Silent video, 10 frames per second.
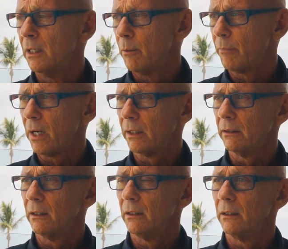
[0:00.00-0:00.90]
But
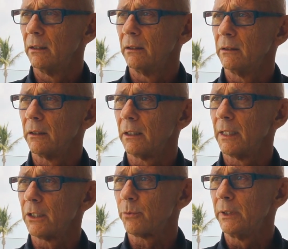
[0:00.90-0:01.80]

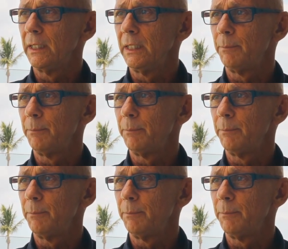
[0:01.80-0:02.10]
nonetheless, when he